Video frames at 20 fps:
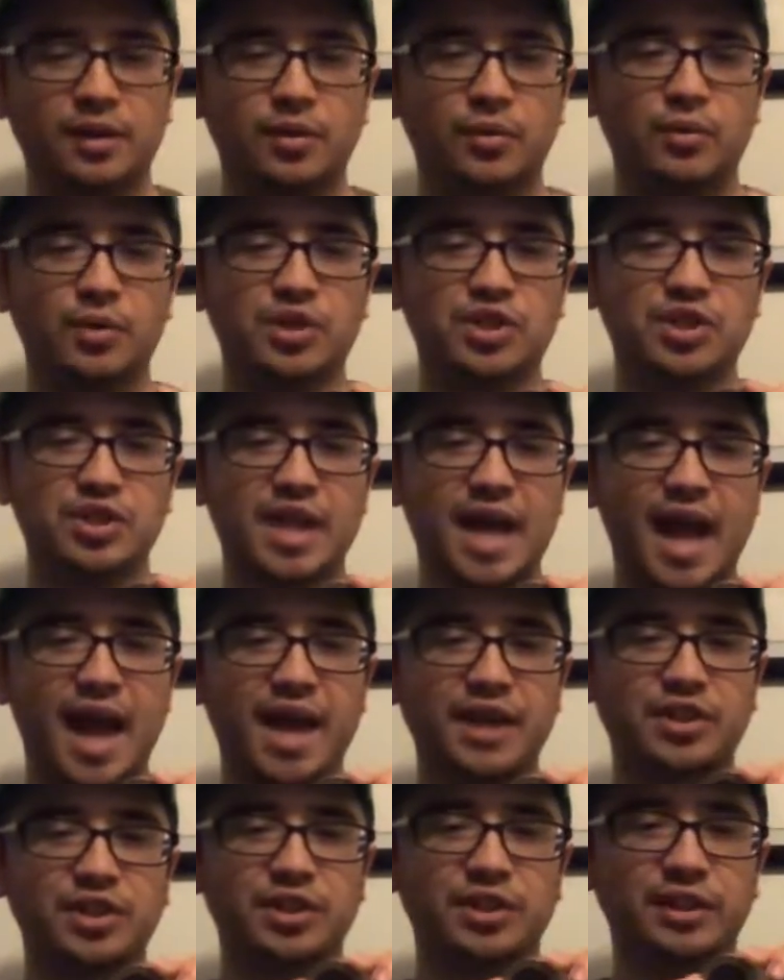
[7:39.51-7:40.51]
which is
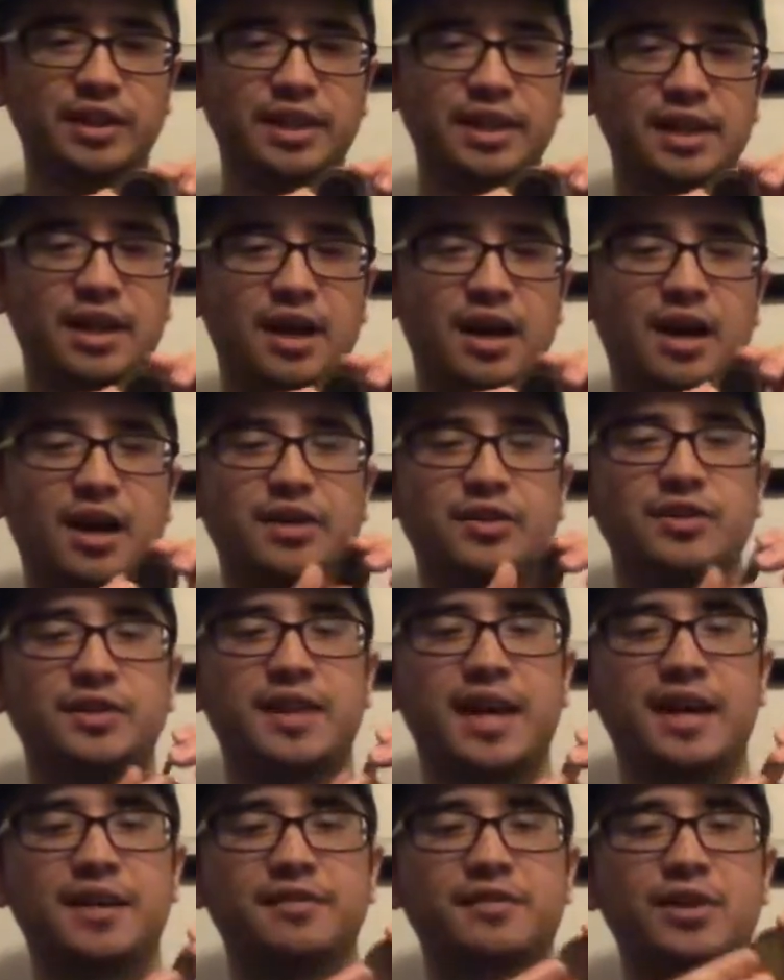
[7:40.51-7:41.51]
actually a 100th
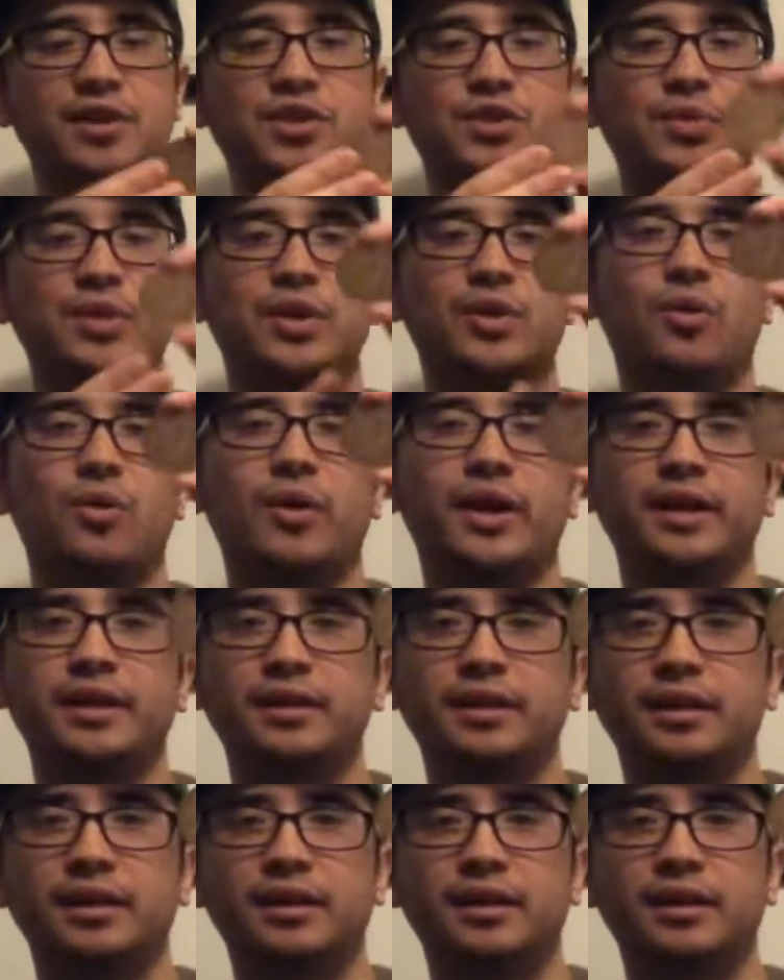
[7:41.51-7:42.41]
anniversary coin.